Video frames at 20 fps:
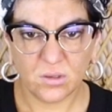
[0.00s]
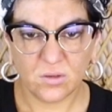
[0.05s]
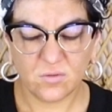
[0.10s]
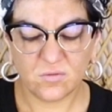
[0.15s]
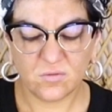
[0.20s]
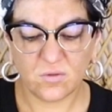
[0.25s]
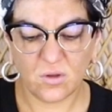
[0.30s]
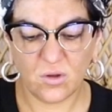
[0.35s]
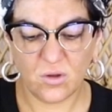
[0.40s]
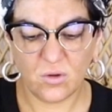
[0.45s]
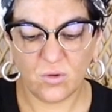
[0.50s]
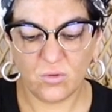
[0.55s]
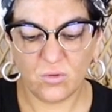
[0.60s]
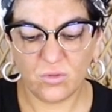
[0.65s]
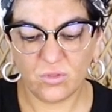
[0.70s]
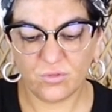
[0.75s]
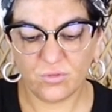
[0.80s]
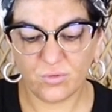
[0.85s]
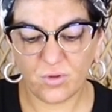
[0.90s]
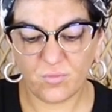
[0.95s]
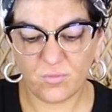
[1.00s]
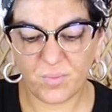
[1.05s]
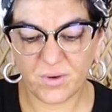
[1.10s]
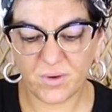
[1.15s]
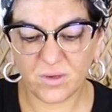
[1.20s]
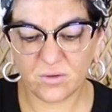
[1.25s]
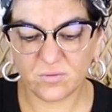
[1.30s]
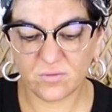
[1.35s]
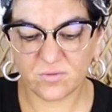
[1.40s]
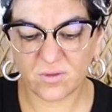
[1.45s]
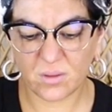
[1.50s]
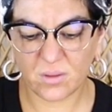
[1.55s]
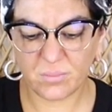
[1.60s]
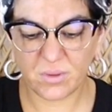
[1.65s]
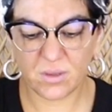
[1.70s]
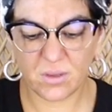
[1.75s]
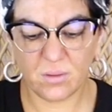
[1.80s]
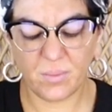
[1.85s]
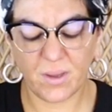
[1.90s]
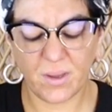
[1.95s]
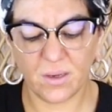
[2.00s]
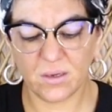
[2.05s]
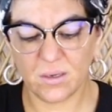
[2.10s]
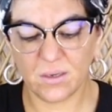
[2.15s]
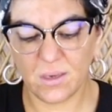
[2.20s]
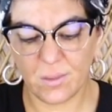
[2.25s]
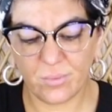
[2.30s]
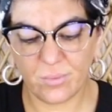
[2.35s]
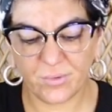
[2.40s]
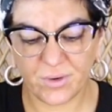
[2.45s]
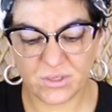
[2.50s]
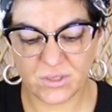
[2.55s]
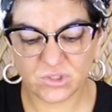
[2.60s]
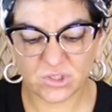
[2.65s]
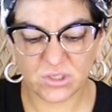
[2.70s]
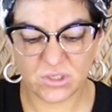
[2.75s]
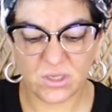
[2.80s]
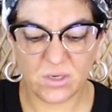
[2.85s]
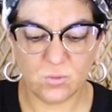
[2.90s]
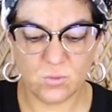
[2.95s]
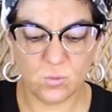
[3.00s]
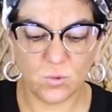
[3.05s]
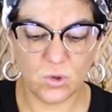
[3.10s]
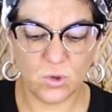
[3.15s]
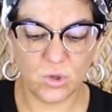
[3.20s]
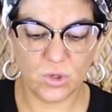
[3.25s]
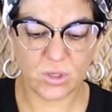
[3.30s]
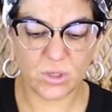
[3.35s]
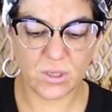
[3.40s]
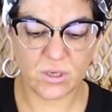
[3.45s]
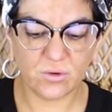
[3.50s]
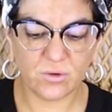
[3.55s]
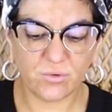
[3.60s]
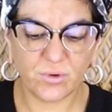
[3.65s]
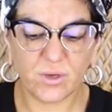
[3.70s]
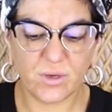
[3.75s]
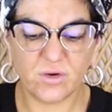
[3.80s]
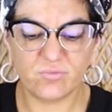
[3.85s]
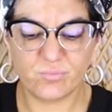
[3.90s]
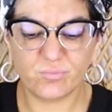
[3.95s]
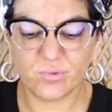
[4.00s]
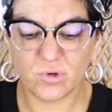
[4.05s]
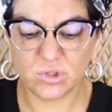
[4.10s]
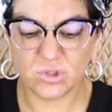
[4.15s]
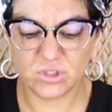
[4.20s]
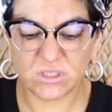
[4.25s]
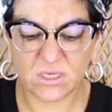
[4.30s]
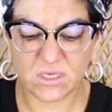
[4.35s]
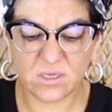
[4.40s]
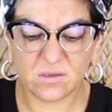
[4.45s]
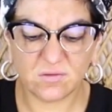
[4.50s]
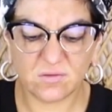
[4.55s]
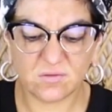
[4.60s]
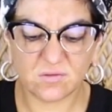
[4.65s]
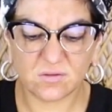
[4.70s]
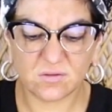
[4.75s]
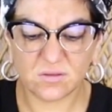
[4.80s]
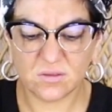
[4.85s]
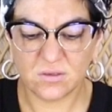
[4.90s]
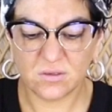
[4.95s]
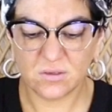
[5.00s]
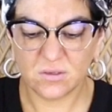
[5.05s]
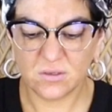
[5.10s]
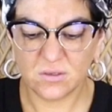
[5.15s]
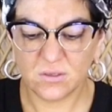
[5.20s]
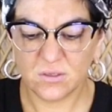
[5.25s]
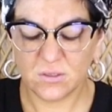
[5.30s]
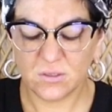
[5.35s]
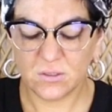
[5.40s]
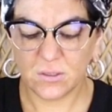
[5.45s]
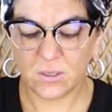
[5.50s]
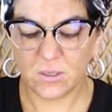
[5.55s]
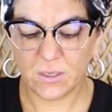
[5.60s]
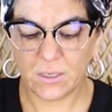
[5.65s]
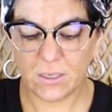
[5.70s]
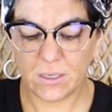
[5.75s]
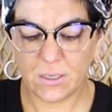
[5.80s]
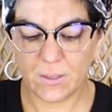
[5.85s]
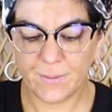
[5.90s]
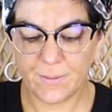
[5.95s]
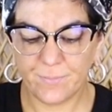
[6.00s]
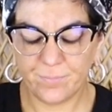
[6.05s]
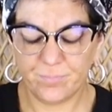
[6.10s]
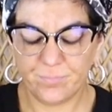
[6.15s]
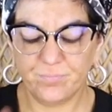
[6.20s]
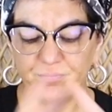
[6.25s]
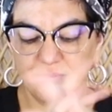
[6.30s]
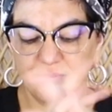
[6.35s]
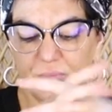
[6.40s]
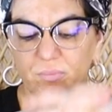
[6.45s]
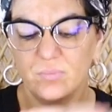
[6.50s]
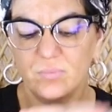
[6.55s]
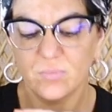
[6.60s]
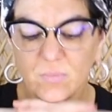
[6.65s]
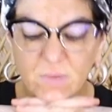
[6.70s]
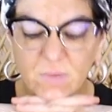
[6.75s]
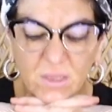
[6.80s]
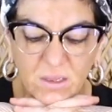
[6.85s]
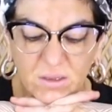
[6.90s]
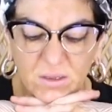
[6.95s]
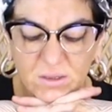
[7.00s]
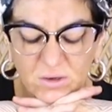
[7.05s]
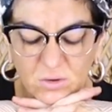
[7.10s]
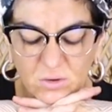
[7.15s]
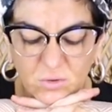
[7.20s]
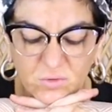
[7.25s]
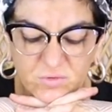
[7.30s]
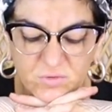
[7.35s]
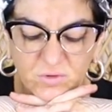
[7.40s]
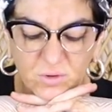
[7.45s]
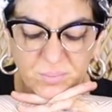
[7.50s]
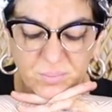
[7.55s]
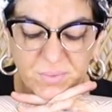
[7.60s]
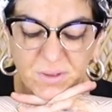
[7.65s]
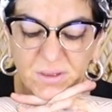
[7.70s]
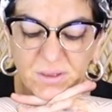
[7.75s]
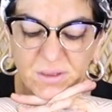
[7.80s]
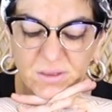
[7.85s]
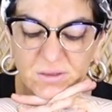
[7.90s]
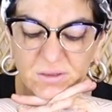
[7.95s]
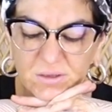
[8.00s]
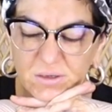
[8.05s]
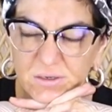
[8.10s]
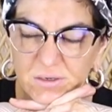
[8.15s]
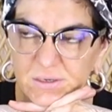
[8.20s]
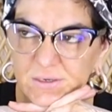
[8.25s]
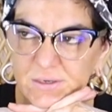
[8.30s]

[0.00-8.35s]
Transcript: So the Three of Pentacles can be about collaboration in work and creative projects. It could also be